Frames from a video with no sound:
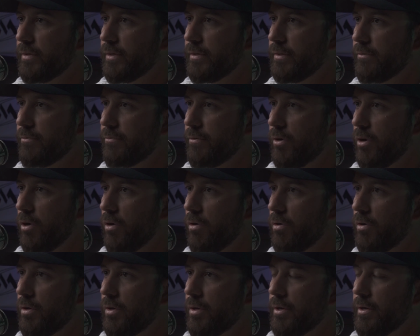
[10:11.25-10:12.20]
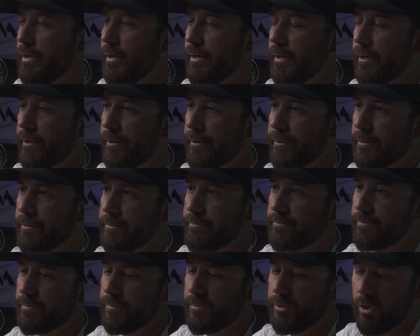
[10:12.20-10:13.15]
in the fall. You
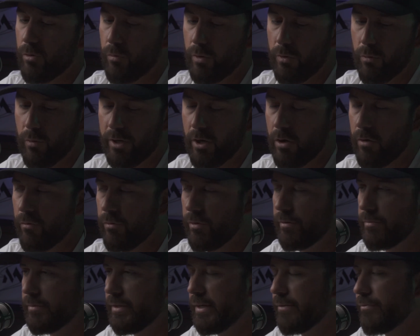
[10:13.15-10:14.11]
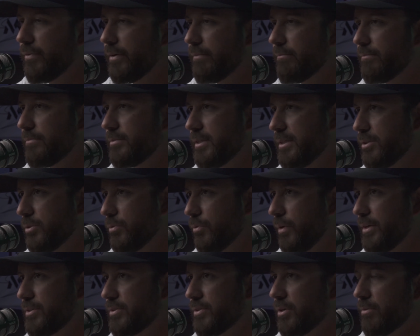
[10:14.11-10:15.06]
know, we went over different
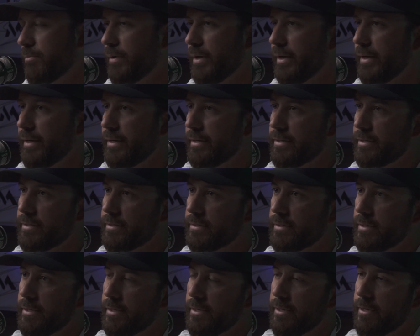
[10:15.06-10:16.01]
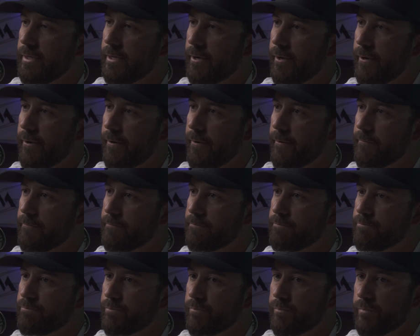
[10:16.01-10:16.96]
situational plays. You
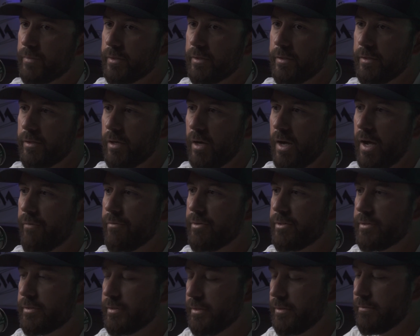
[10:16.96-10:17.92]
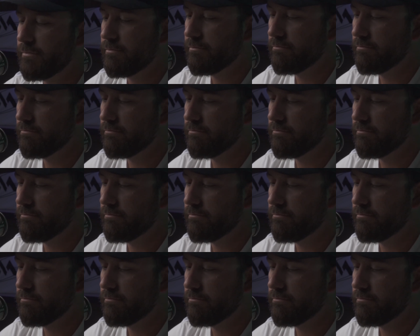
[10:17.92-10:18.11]
know, obviously,